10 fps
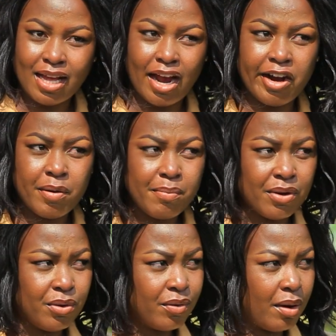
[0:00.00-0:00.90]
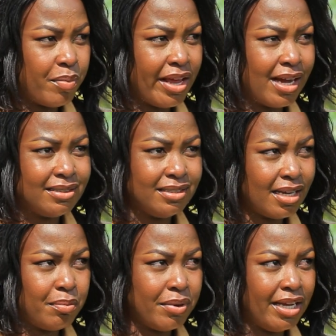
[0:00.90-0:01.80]
I remember no applying at
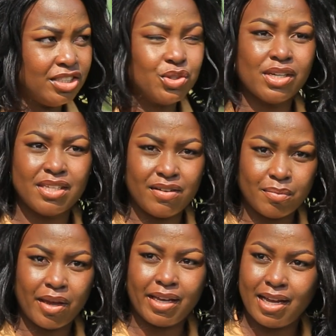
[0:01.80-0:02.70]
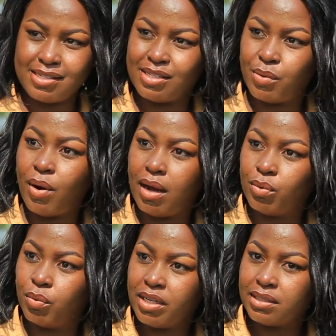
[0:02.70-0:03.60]
Tinda applying. It was even my cousin who
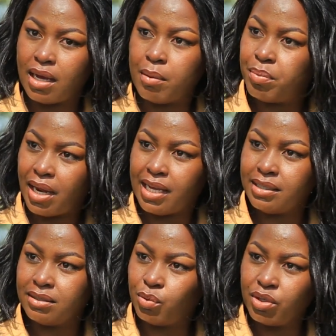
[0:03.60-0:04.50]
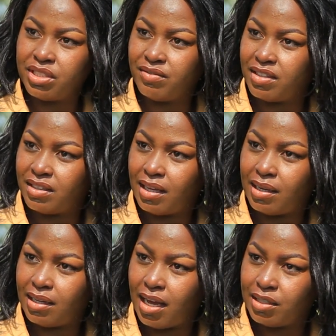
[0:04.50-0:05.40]
went, applied, got even
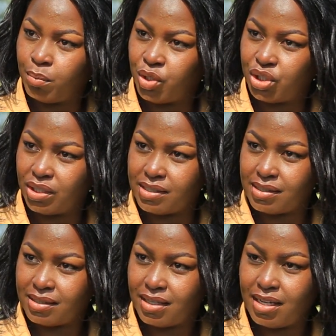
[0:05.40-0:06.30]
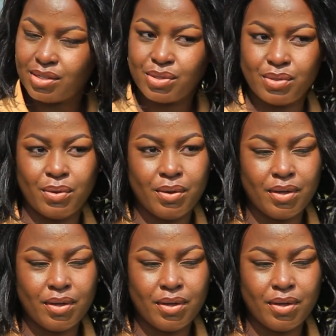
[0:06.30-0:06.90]
the admissions. So